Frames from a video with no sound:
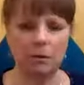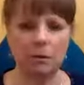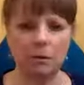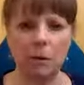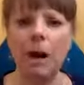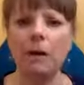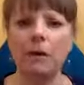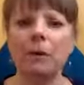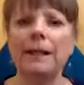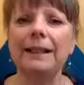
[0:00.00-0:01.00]
wow,
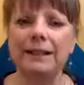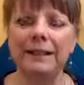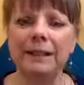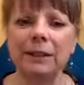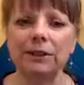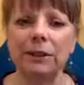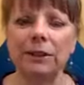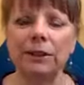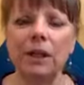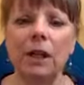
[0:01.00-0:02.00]
it is different.
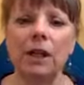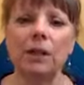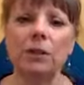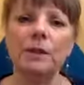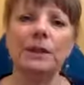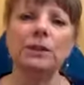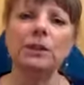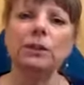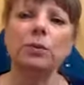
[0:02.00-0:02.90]
So it is a